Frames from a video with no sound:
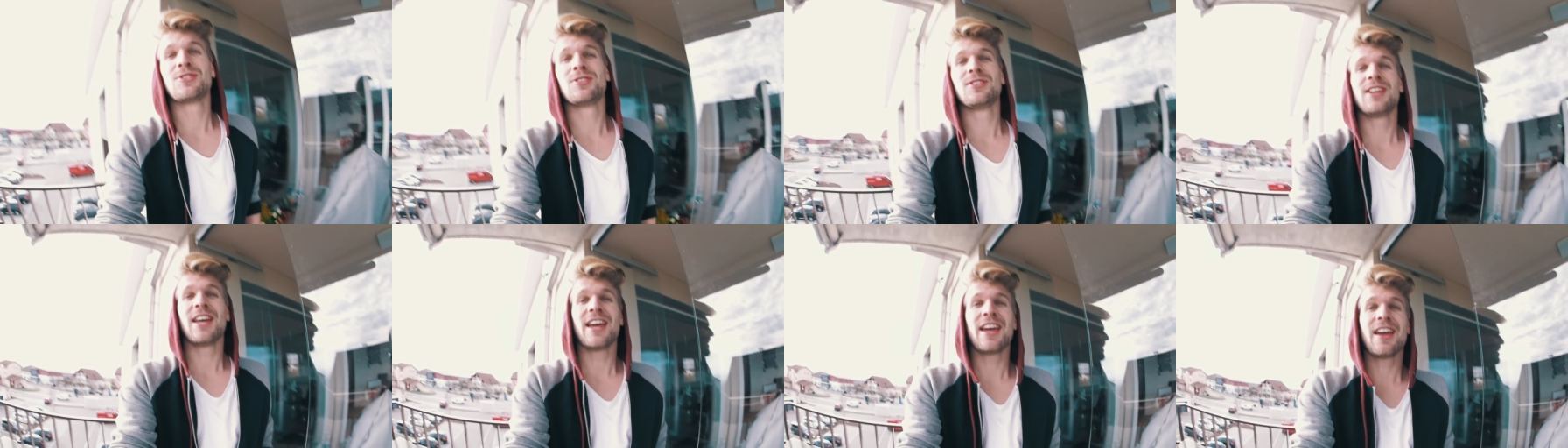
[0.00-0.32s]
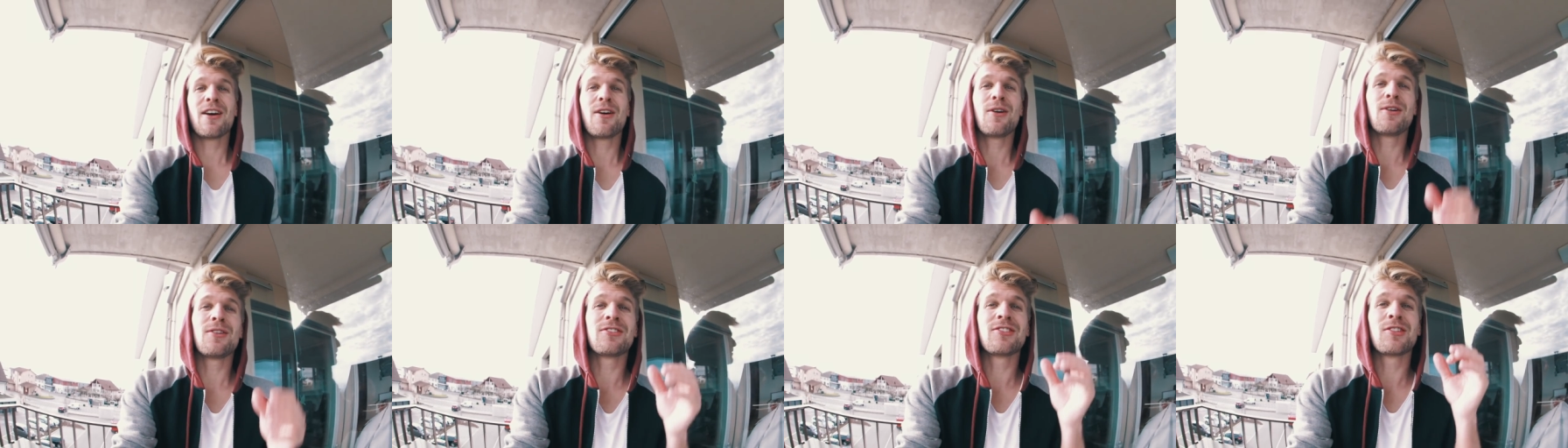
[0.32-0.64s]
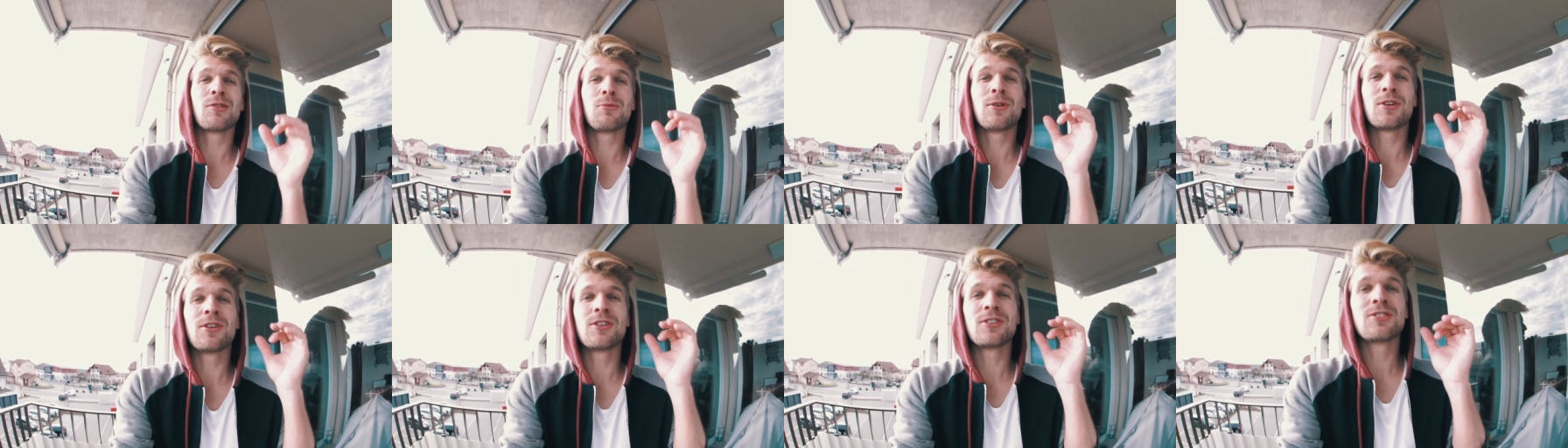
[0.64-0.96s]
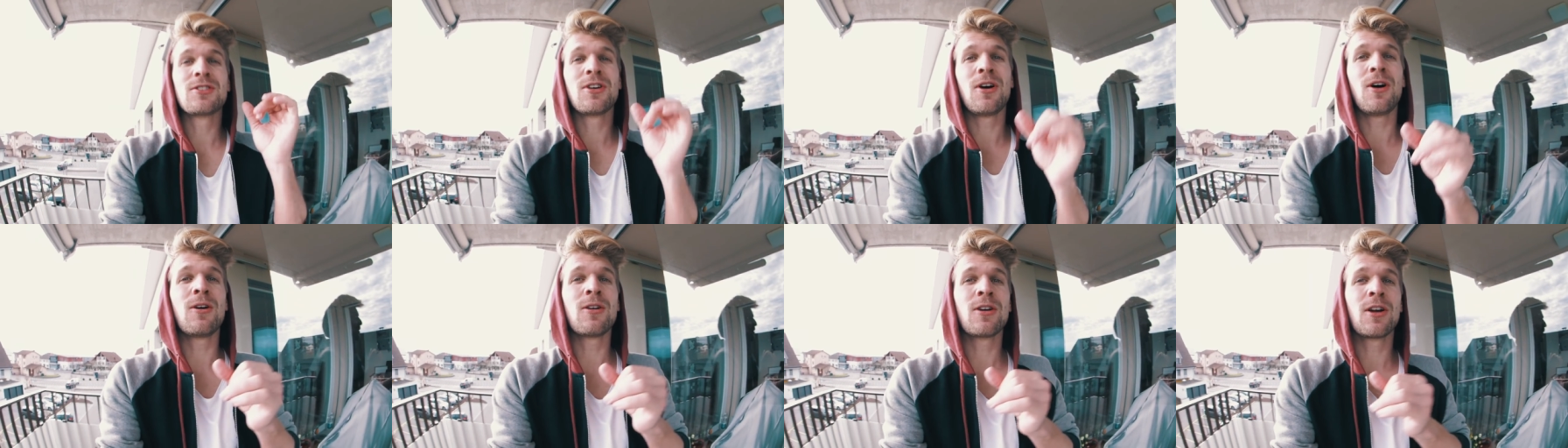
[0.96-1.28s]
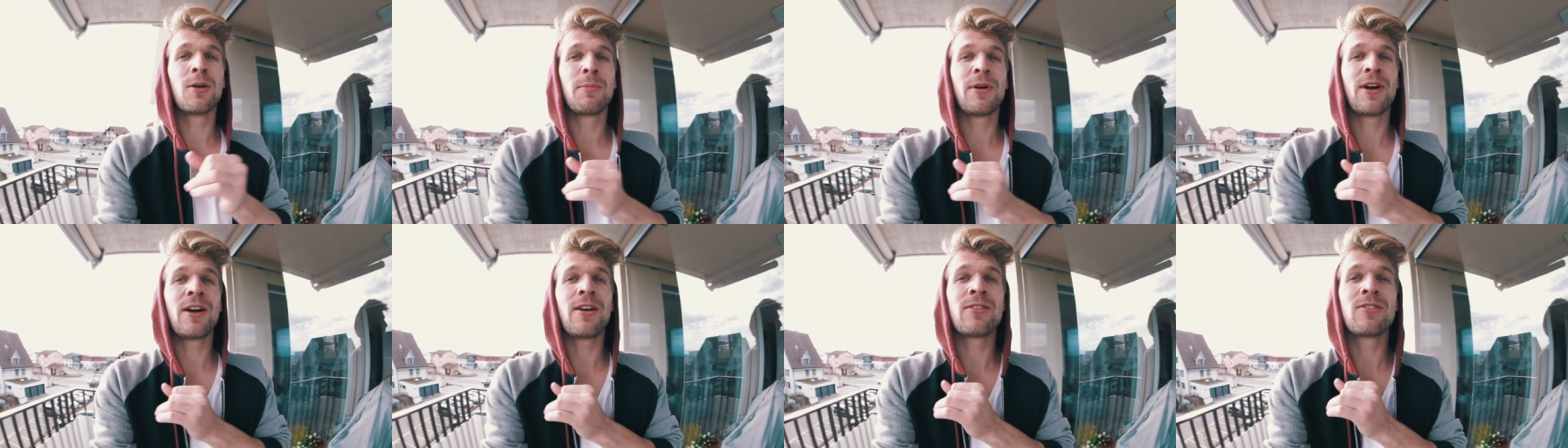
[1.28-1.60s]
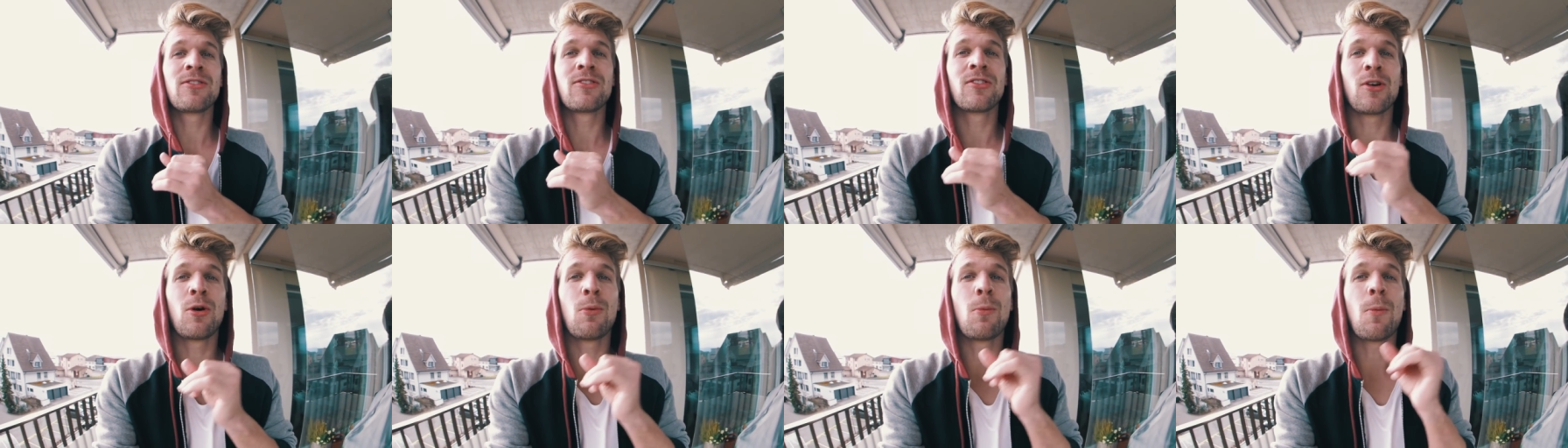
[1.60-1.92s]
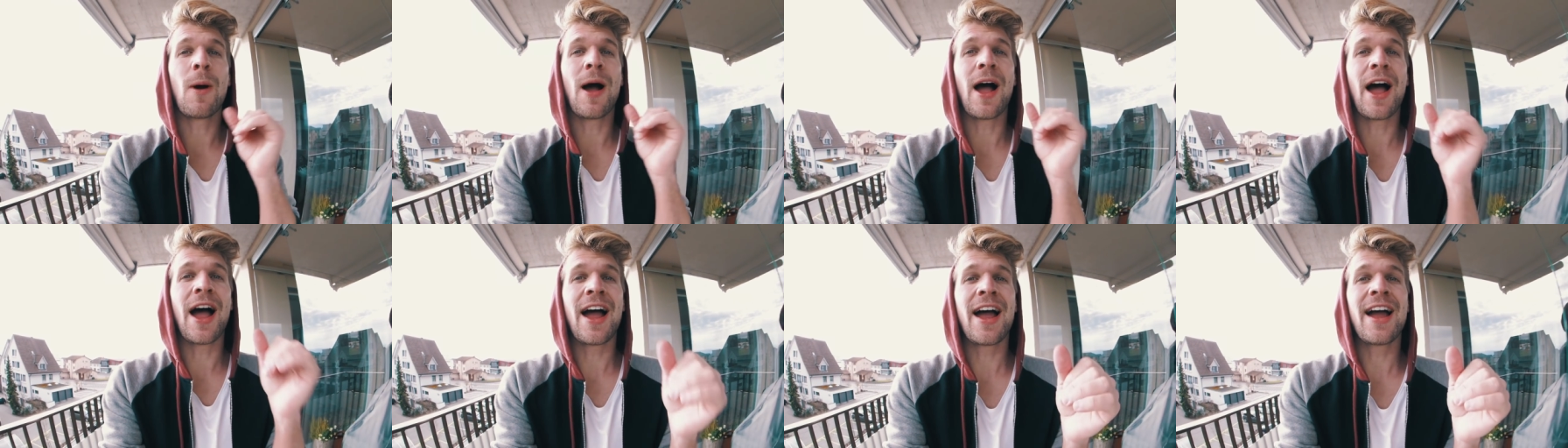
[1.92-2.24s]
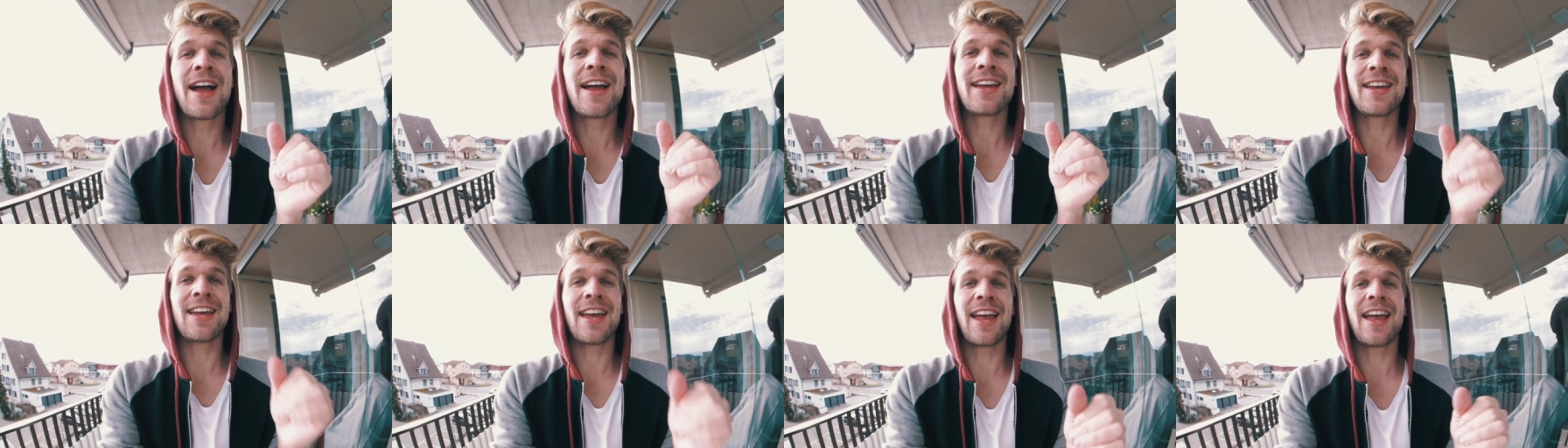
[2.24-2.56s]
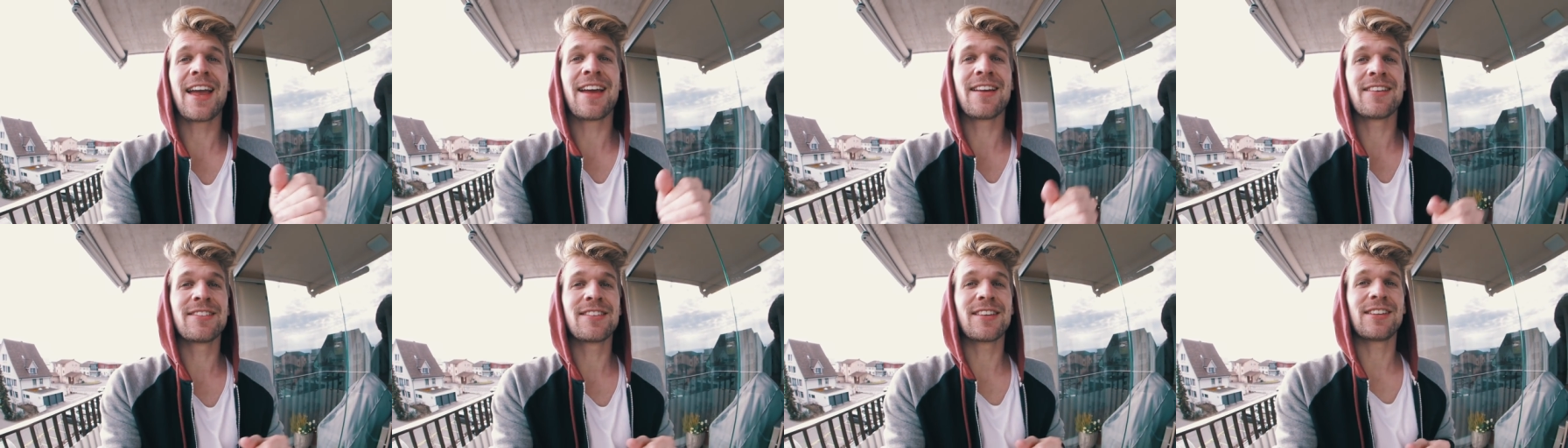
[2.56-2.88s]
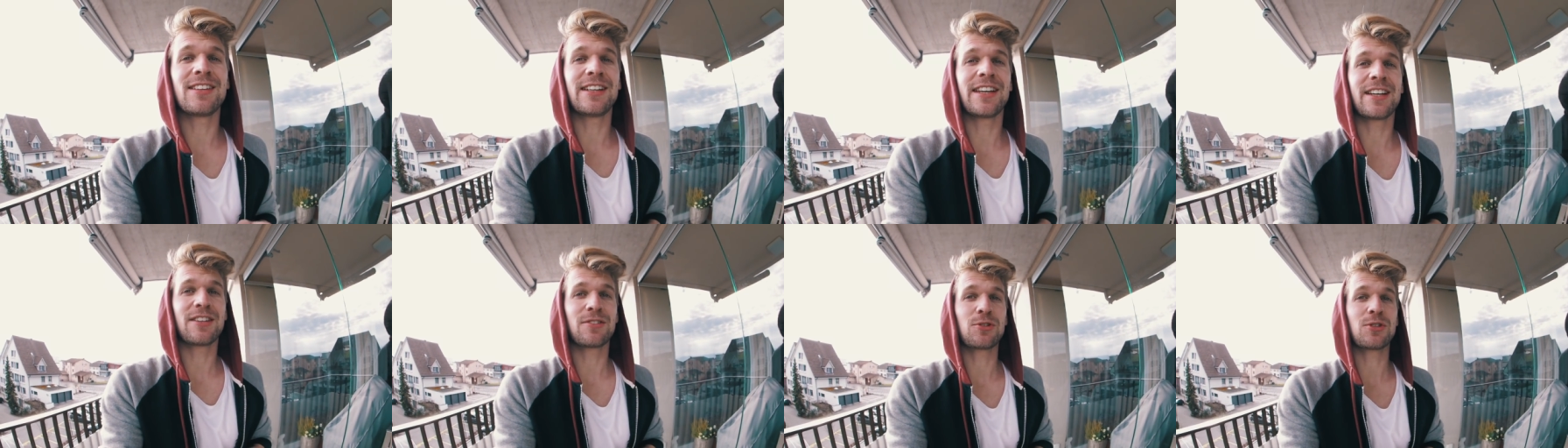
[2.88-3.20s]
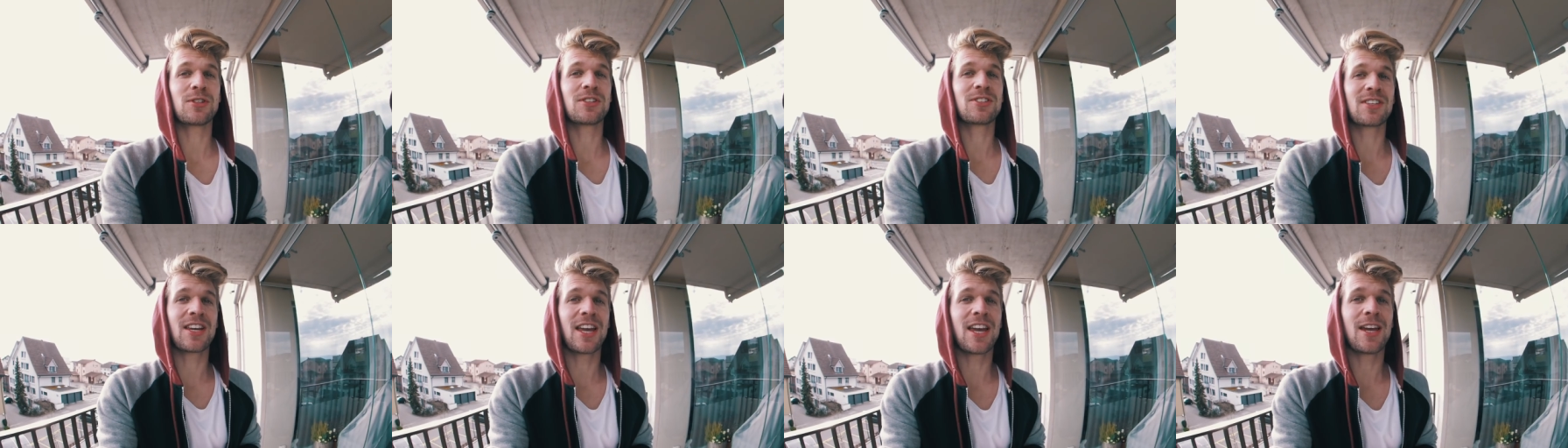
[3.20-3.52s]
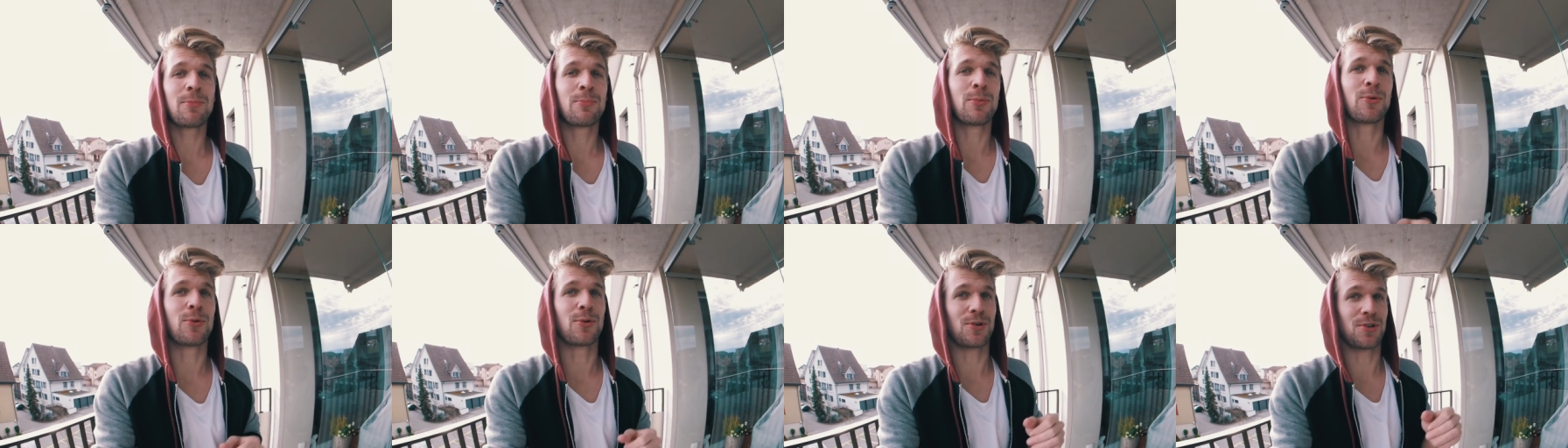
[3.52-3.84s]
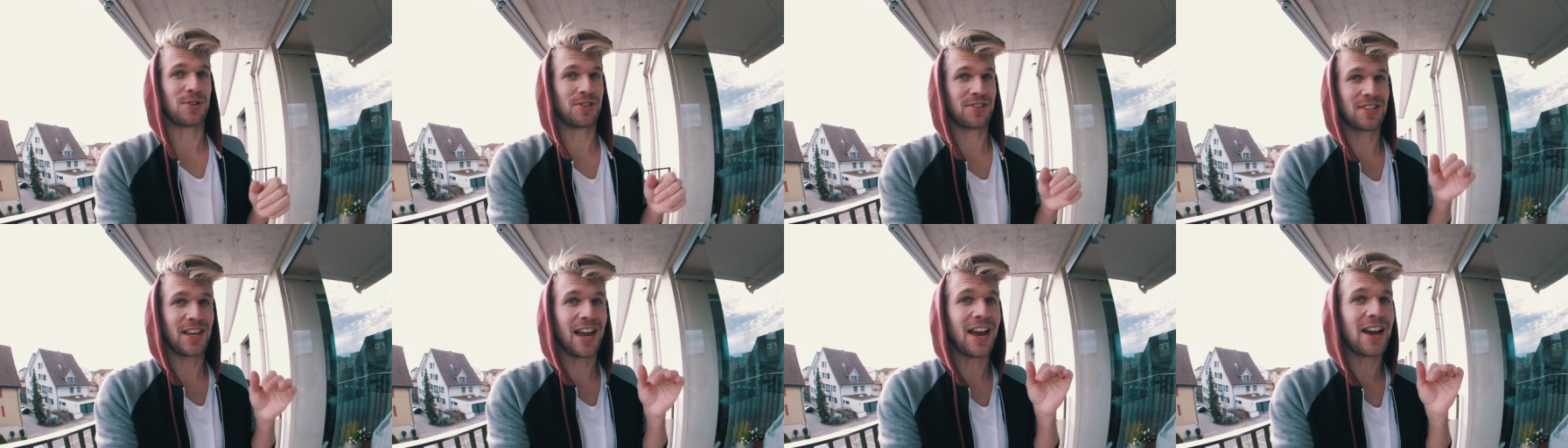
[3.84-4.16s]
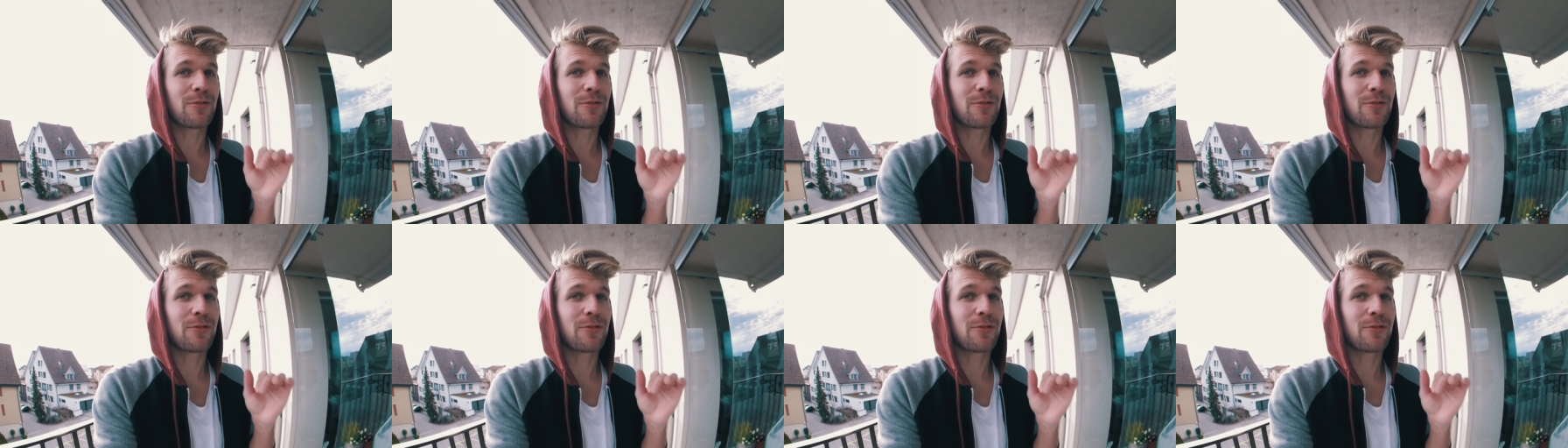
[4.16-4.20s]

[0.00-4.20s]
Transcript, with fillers: today I also want to talk about some high-end electric skateboards.